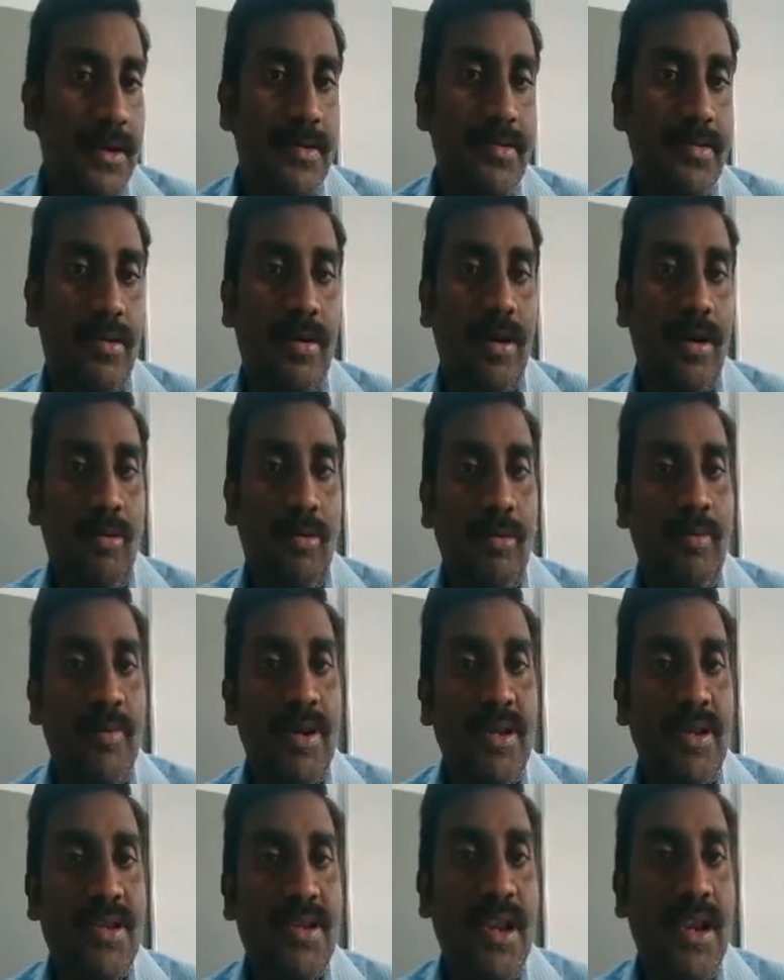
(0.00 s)
So
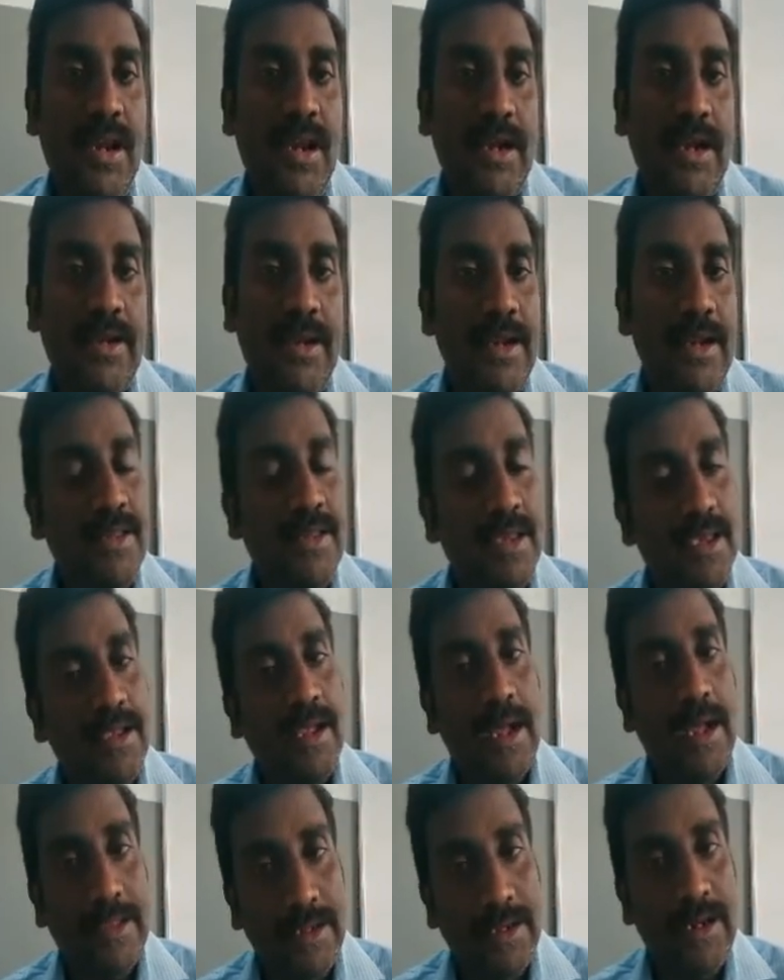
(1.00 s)
however, steel containing
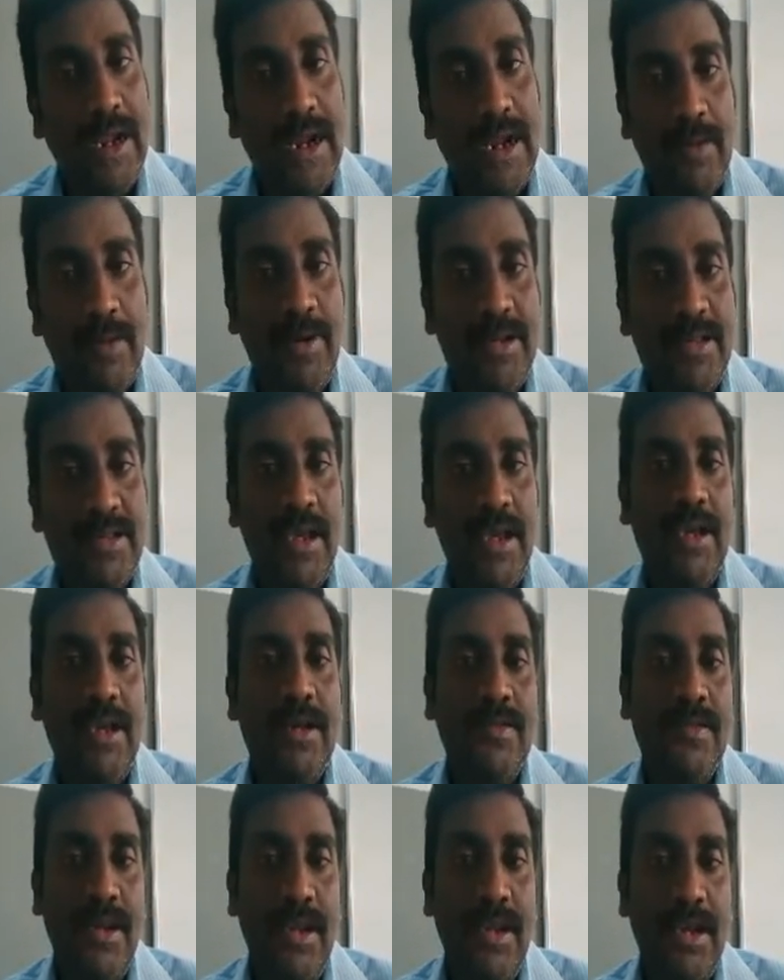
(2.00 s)
other elements
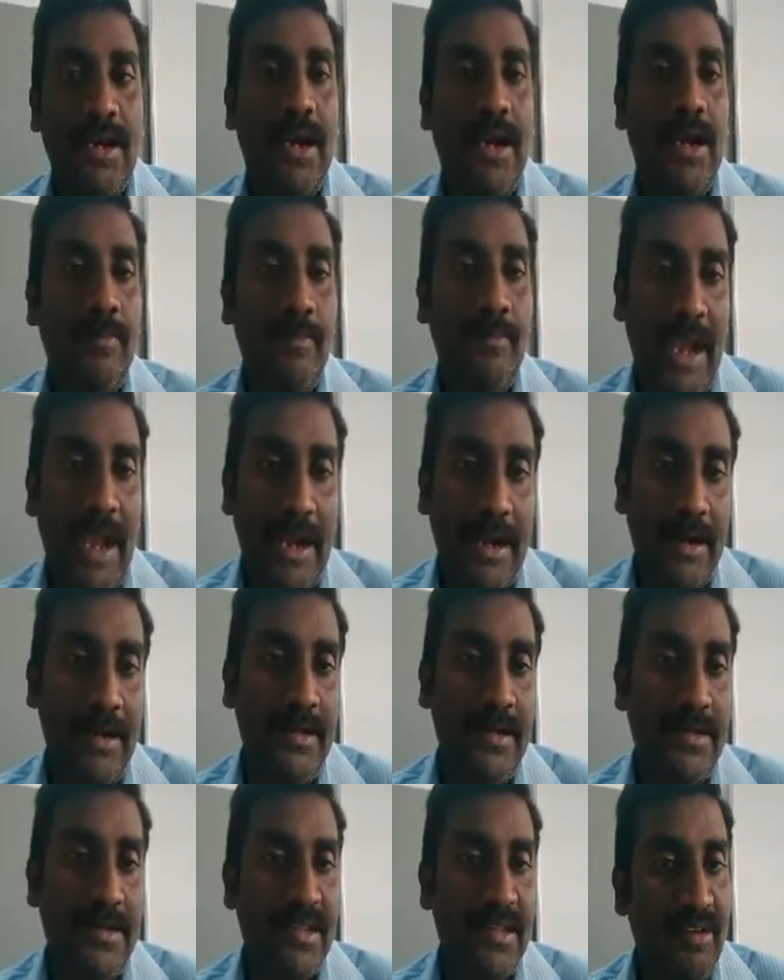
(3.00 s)
like silicon,
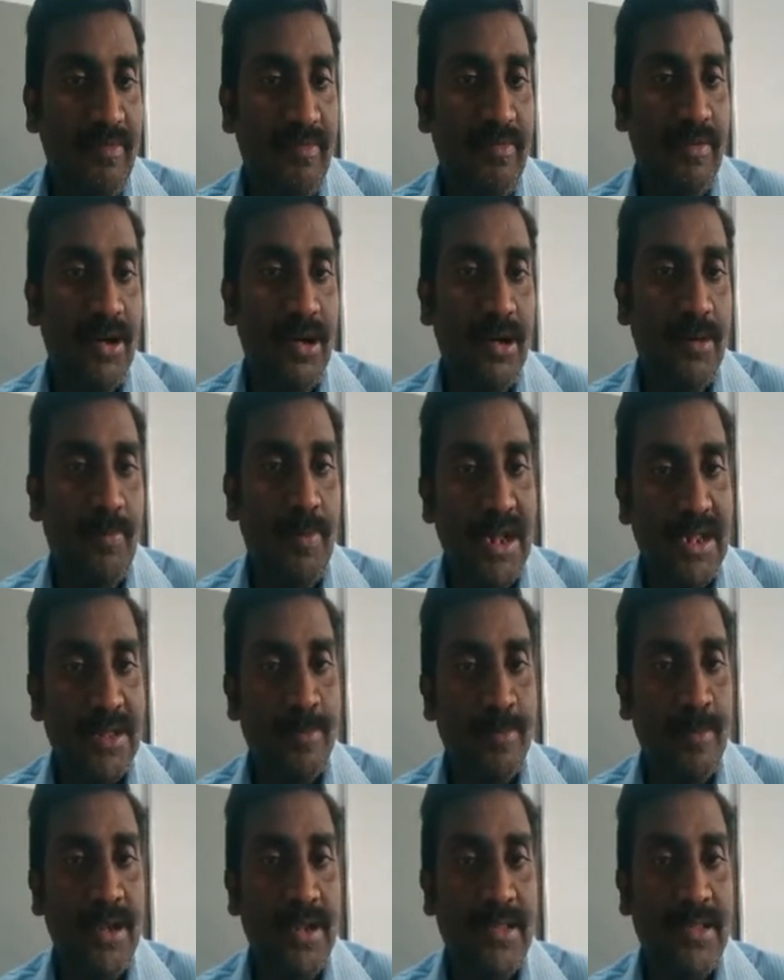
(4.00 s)
manganese, sulfur,
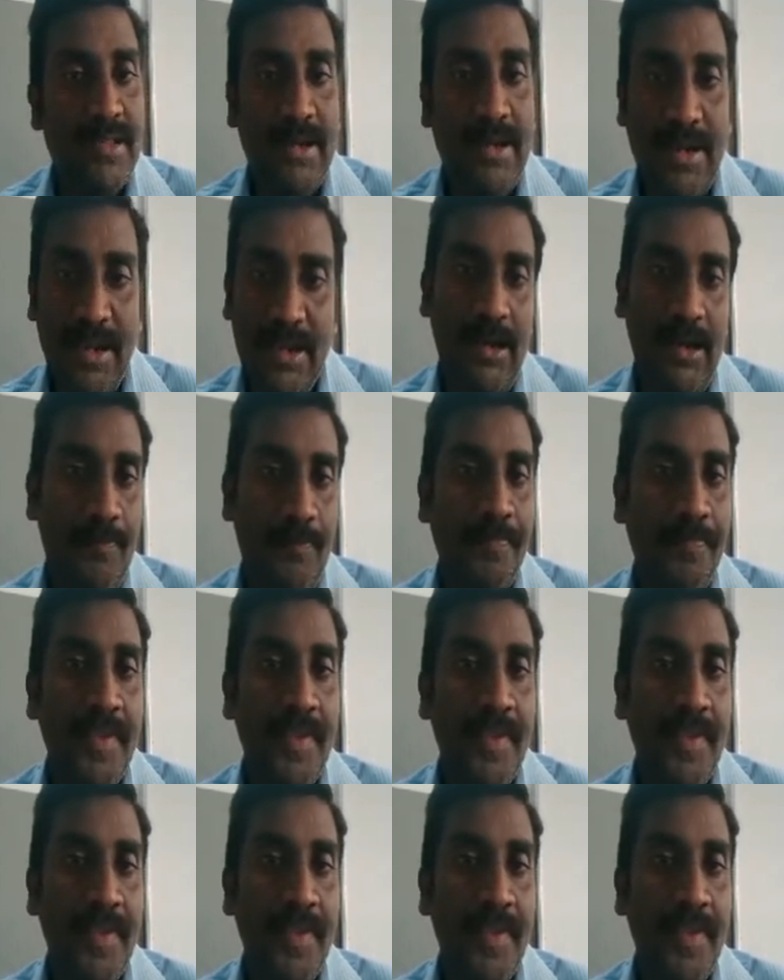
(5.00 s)
phosphorus, and nickel.